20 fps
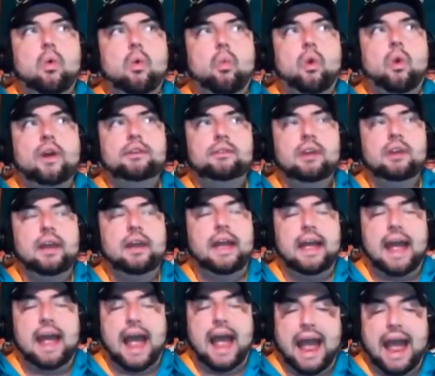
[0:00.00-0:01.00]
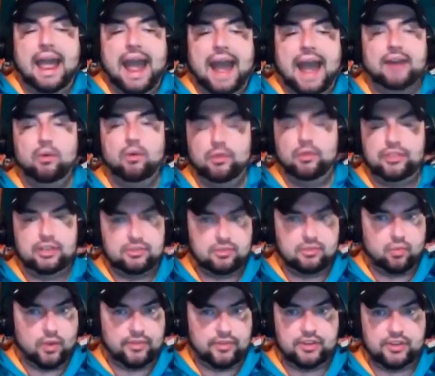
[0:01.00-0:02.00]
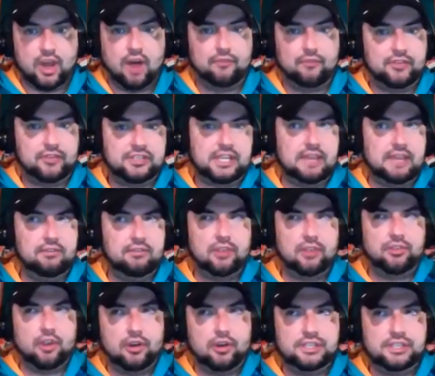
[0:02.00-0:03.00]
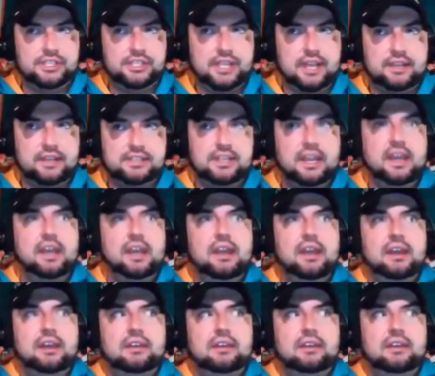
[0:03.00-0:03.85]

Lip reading: want the Dolphins, even at 36,